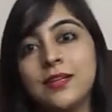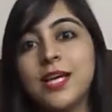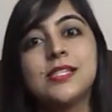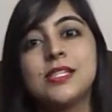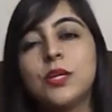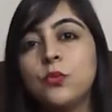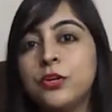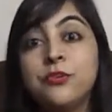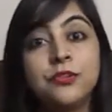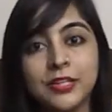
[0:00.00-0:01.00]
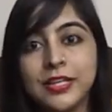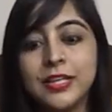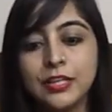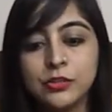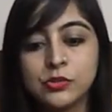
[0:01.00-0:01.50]
Yes, it would really
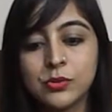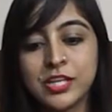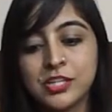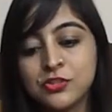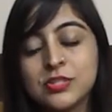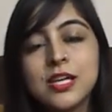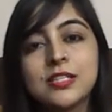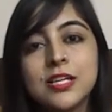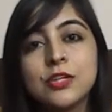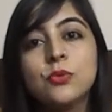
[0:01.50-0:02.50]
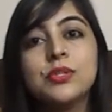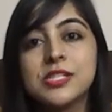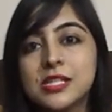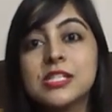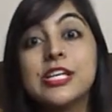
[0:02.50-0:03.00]
heal you. So angels are telling you
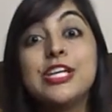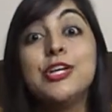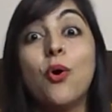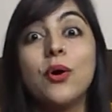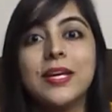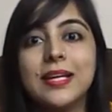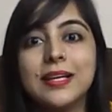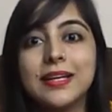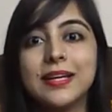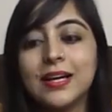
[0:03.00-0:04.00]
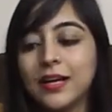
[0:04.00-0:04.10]
this is your healing.